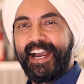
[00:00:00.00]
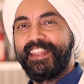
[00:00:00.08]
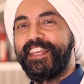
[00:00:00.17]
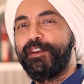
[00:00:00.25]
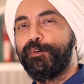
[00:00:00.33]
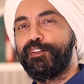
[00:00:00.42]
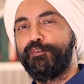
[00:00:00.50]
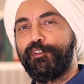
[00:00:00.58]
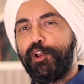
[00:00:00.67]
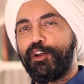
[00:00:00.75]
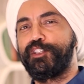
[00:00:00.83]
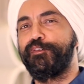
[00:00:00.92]
I think it was the
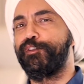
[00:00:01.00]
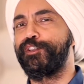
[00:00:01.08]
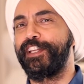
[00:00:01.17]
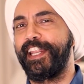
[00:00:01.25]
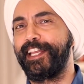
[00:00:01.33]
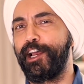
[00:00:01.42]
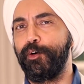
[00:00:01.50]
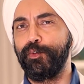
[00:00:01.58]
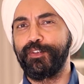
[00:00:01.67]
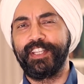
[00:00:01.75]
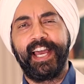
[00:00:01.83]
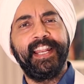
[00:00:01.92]
philosopher Seneca
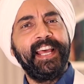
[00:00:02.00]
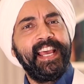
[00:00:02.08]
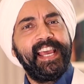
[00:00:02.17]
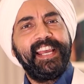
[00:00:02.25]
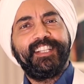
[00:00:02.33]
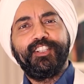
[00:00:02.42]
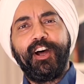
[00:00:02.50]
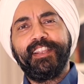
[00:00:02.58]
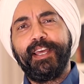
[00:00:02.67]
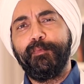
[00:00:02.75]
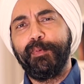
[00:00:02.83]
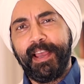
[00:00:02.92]
who said, it's
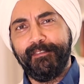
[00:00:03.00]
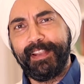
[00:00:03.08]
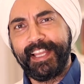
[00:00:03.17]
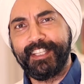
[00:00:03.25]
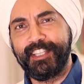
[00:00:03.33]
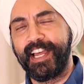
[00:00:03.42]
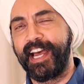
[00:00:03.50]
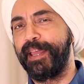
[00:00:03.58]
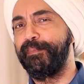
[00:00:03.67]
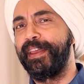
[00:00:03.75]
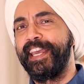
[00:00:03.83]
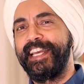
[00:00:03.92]
not that we have less
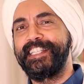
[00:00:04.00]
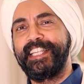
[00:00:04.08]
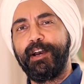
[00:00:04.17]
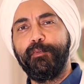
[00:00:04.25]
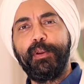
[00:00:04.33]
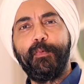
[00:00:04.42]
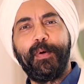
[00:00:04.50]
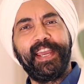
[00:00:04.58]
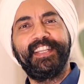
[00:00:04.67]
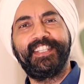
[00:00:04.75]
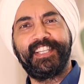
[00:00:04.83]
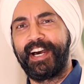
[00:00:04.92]
time, it's that we
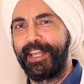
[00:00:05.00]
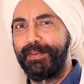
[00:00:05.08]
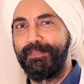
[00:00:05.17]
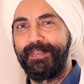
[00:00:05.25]
waste time.